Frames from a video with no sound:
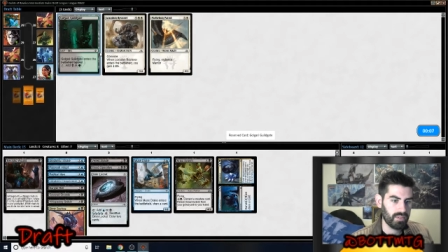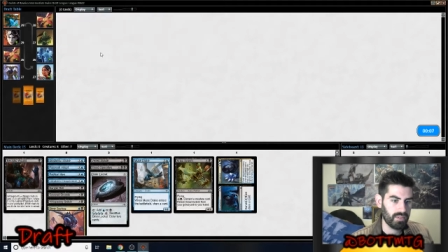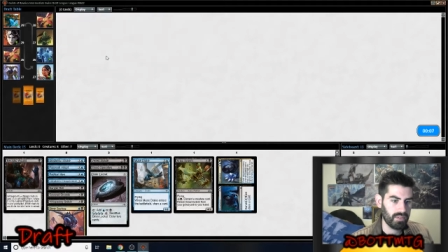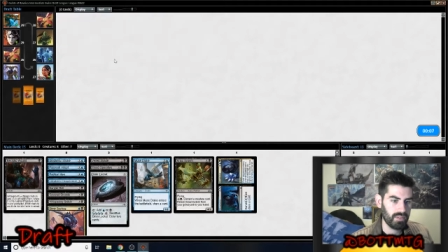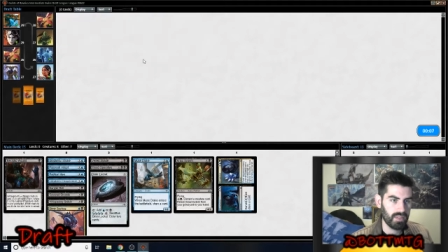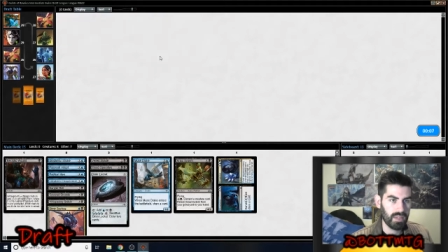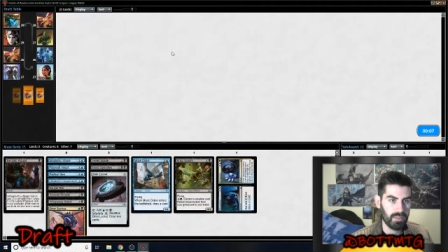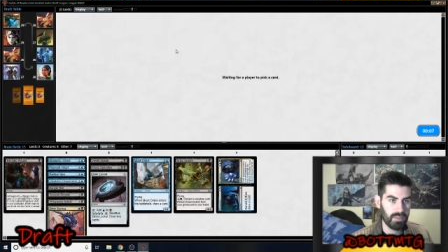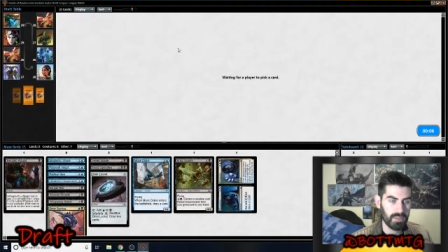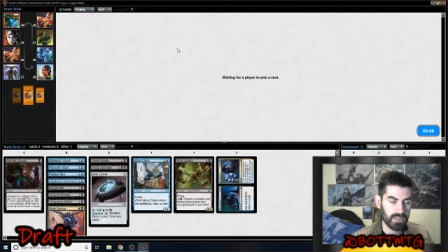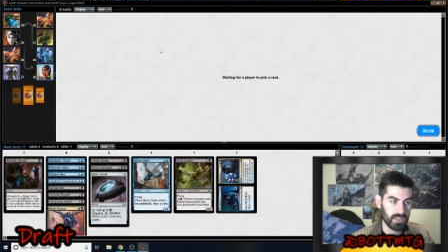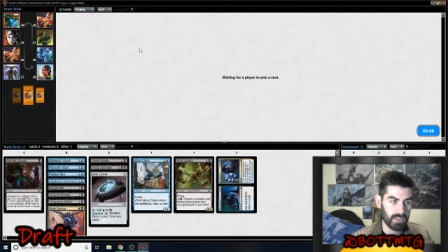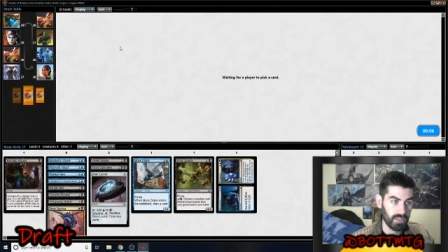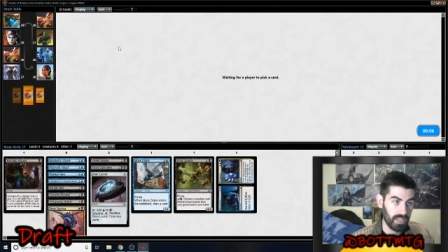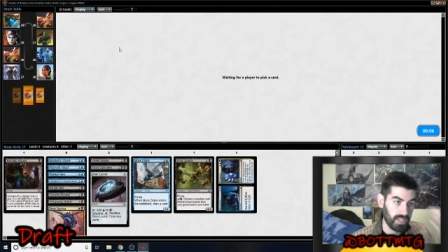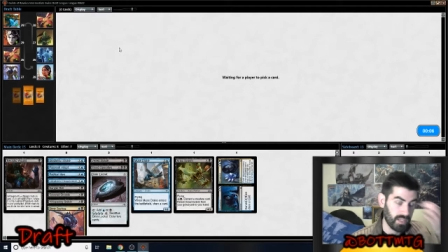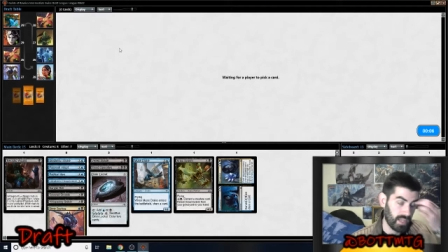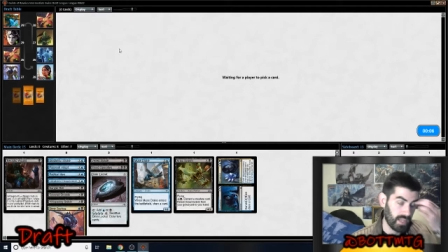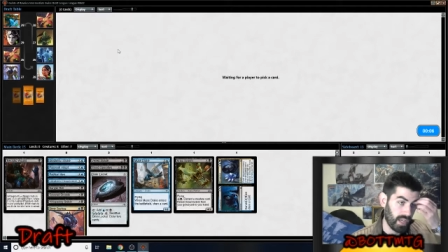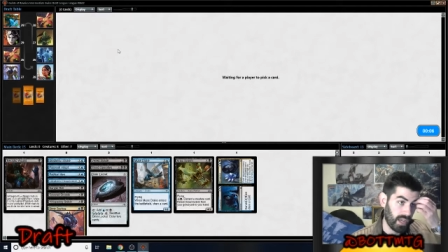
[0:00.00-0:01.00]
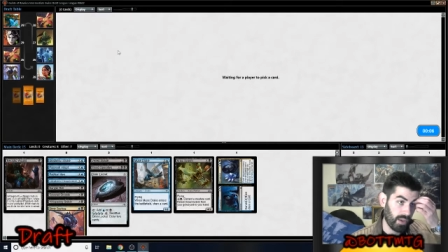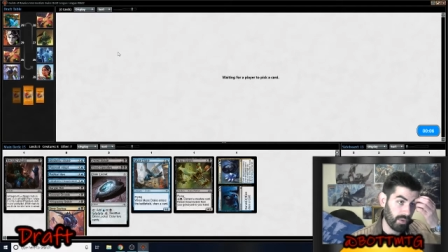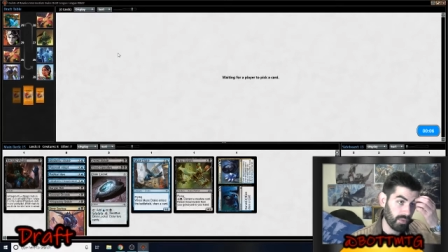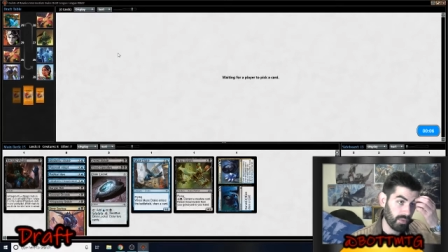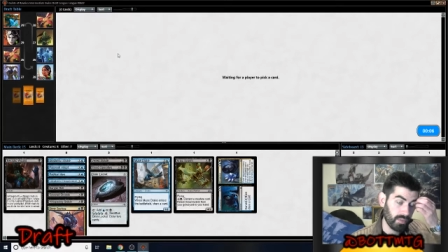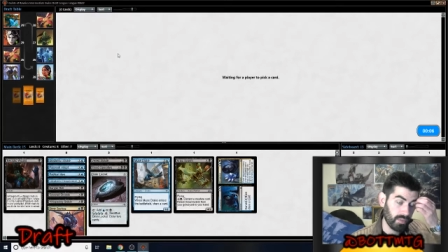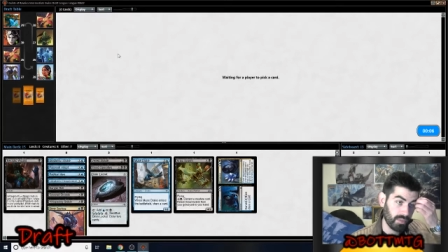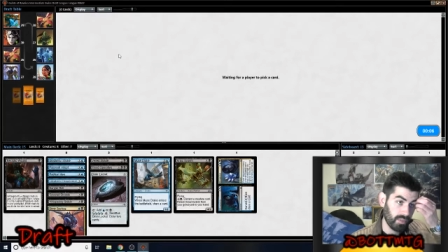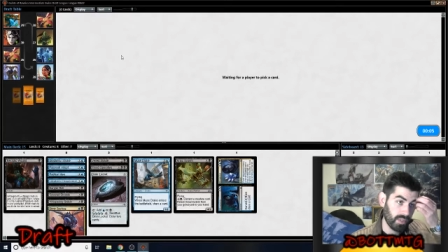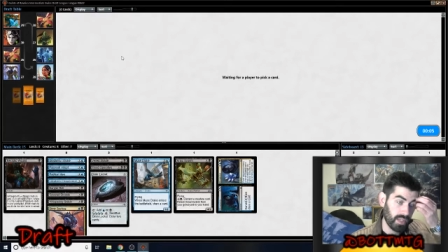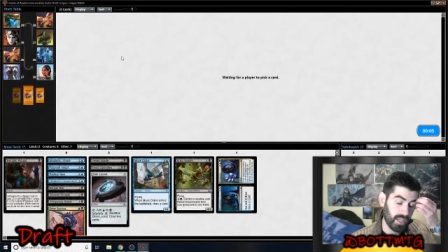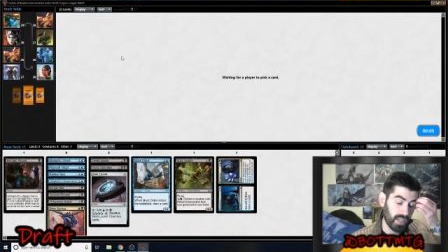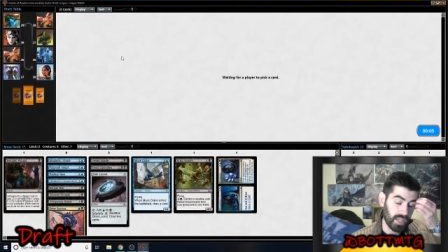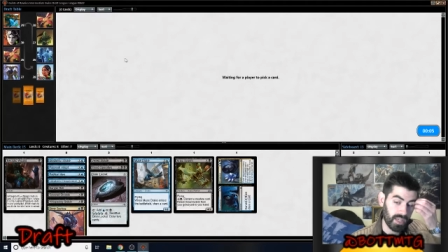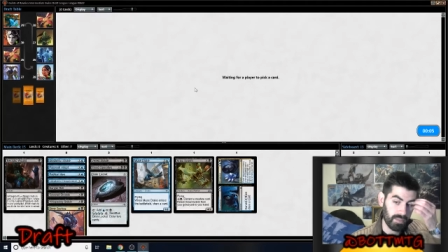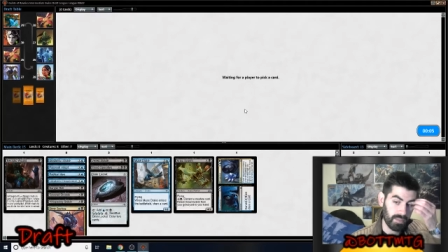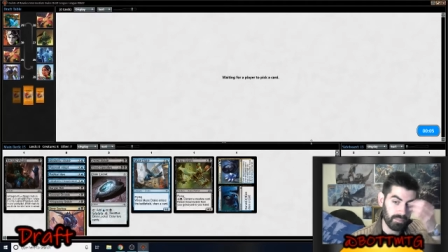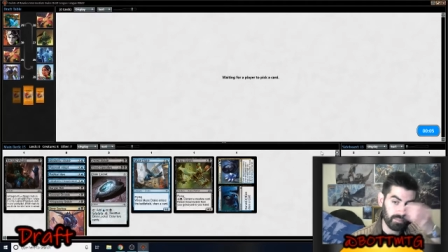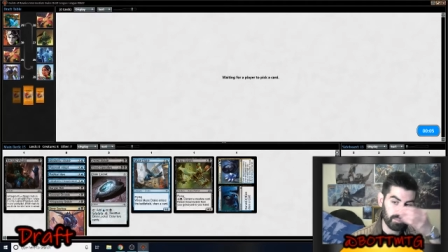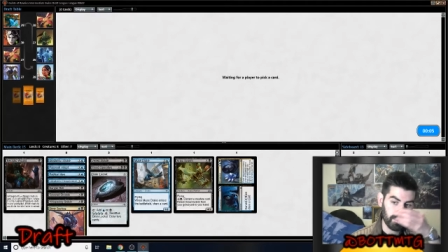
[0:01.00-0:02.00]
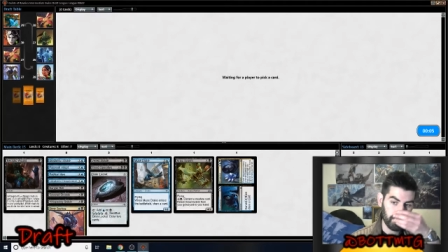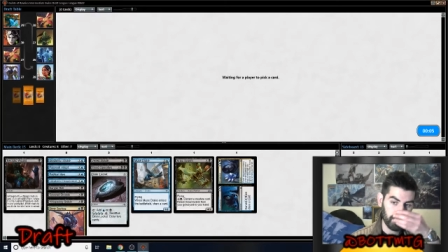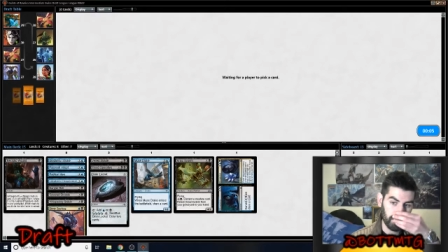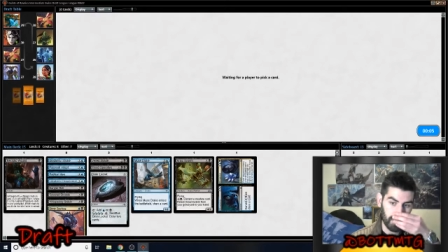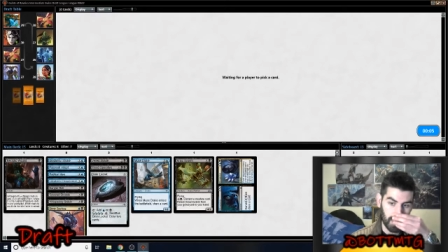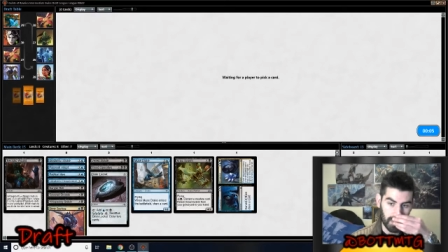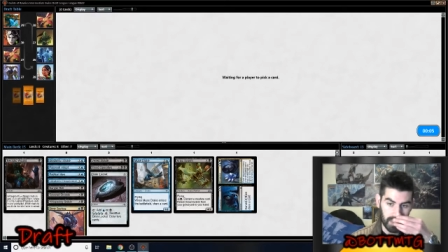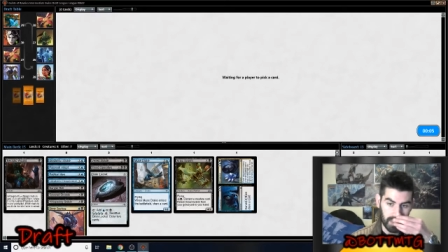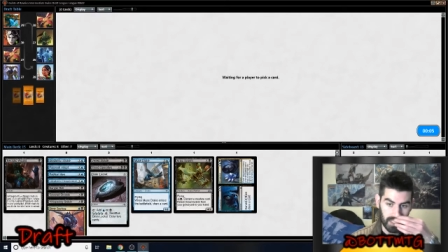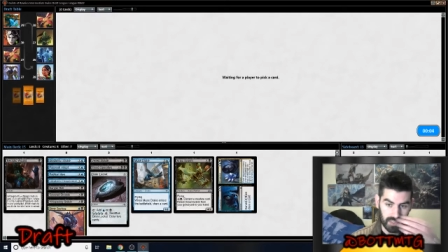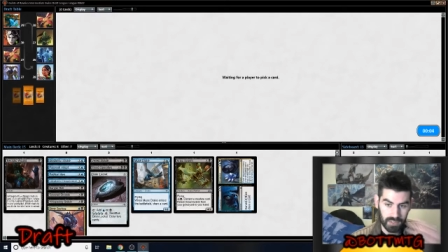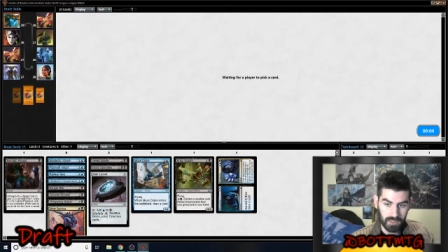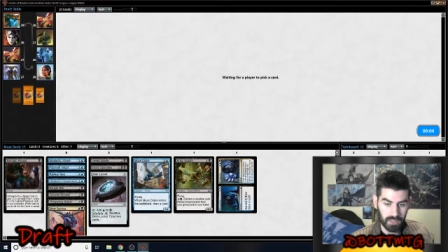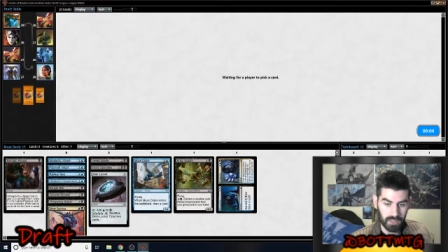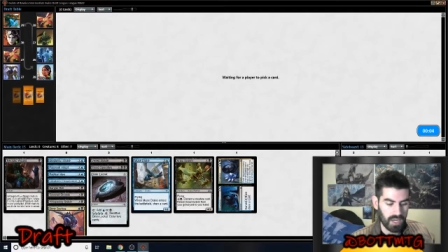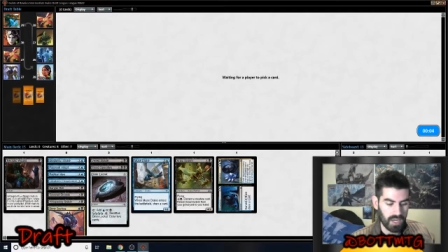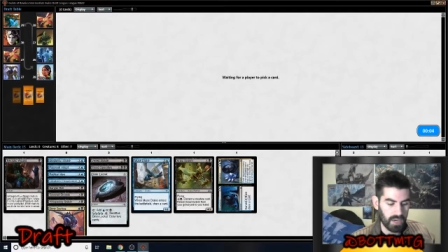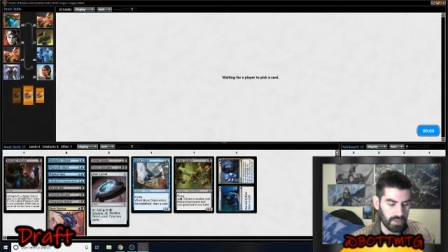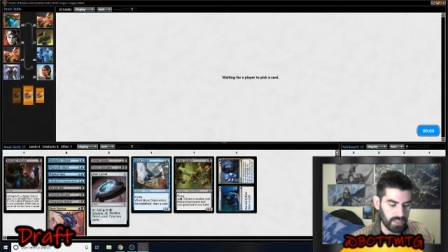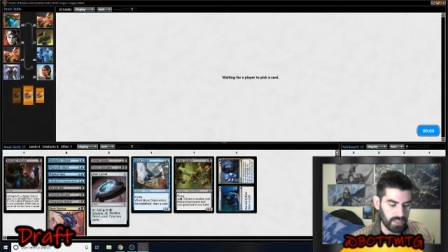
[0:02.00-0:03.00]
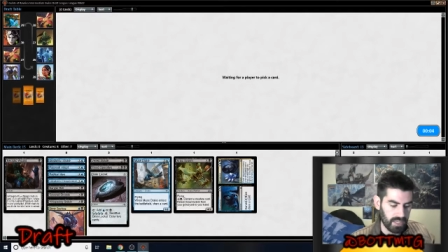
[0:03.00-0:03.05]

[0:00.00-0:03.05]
it's too late now. But I'll take the Golgari